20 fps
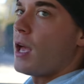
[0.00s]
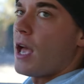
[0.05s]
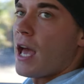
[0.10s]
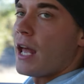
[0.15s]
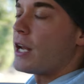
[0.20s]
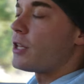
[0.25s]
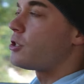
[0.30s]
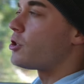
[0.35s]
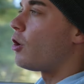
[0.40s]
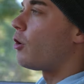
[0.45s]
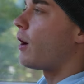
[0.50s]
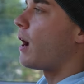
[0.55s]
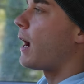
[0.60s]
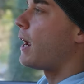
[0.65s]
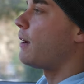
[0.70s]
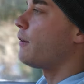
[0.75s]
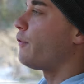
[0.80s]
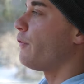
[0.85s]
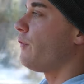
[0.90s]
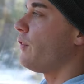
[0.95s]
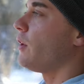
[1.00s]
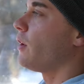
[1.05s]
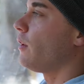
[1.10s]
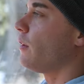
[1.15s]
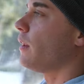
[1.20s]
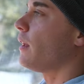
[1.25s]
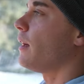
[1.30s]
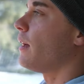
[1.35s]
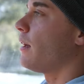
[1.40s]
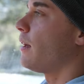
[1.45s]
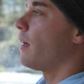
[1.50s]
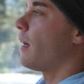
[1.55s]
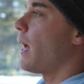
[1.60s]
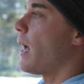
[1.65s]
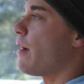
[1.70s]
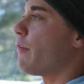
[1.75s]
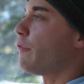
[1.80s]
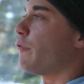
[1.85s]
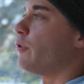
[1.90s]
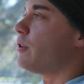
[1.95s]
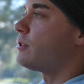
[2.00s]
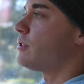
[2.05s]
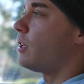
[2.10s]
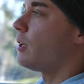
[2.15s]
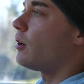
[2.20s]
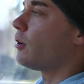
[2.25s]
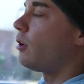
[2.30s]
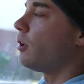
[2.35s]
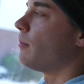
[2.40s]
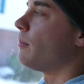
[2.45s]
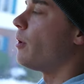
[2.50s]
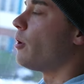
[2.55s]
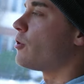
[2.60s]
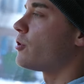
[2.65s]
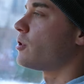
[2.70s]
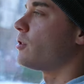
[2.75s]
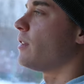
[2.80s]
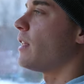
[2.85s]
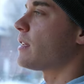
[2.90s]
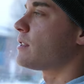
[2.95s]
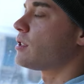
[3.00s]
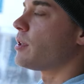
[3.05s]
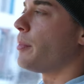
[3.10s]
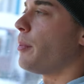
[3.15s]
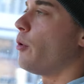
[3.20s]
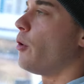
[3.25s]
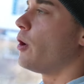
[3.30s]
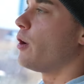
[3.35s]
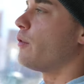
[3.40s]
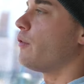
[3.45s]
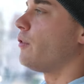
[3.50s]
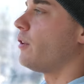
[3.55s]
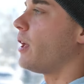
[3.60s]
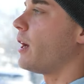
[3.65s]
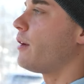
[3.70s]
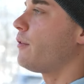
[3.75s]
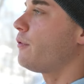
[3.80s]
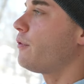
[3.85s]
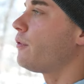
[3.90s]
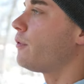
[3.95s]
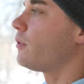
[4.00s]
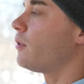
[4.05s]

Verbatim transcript: And it's okay to feel every single emotion. That's the point of life.